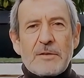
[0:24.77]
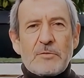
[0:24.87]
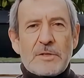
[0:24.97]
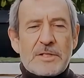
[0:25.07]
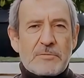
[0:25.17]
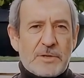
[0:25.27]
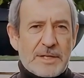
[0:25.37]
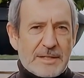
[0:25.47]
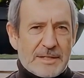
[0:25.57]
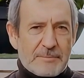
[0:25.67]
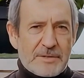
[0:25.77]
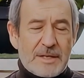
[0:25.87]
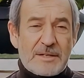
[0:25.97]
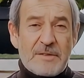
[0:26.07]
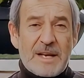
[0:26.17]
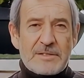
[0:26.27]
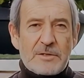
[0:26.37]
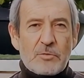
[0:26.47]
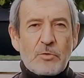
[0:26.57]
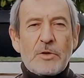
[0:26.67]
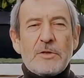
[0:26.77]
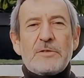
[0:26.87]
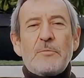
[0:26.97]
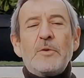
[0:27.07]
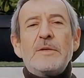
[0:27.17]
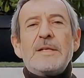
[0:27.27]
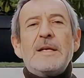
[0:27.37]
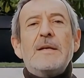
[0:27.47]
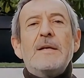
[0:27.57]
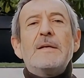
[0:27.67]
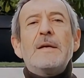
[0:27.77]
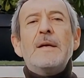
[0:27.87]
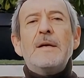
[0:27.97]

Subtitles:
to receive weekly tips and advice on the world of sports centers.